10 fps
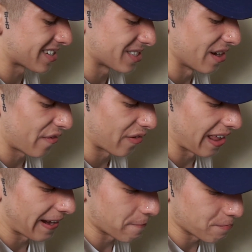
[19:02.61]
stuff for
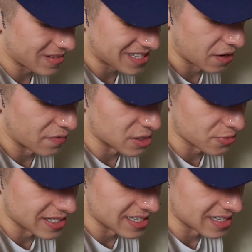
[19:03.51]
like selfish
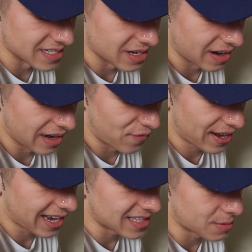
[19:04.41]
reasons. If
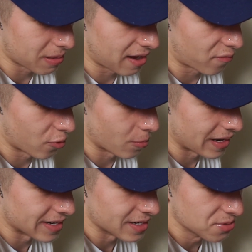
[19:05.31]
I got this platform,
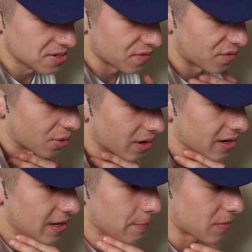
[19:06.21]
I need to use it for
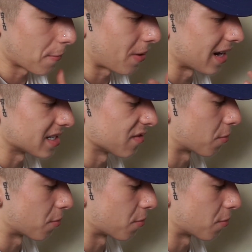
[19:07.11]
a positive